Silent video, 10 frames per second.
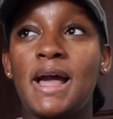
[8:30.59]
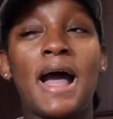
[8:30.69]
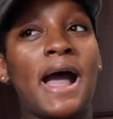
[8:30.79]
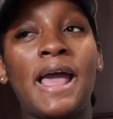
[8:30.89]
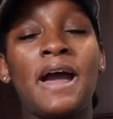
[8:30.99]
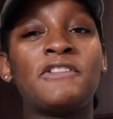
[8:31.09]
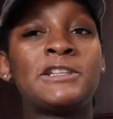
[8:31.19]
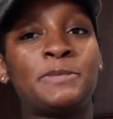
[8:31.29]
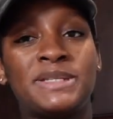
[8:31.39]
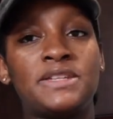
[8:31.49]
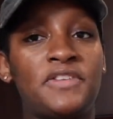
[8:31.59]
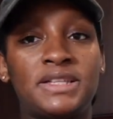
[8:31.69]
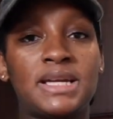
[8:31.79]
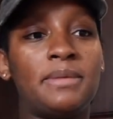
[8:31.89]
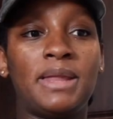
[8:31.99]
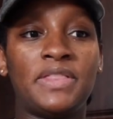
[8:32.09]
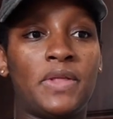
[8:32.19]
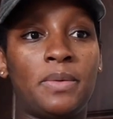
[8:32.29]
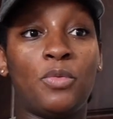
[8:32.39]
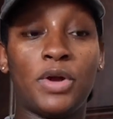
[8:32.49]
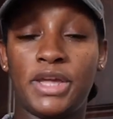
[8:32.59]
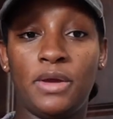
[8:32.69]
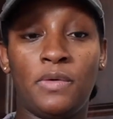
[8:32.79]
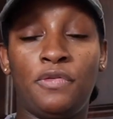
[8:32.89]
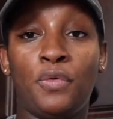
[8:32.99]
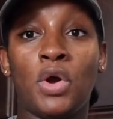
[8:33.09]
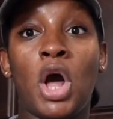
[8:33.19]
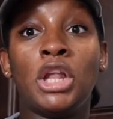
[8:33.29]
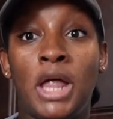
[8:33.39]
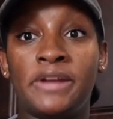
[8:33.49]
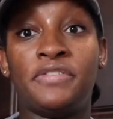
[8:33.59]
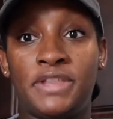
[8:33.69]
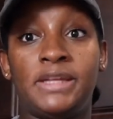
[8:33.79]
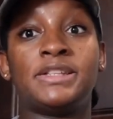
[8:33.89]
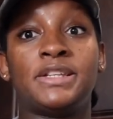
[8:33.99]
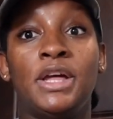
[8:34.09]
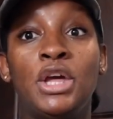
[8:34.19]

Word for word: I have a specific timeline that I'm working with for a lot of things.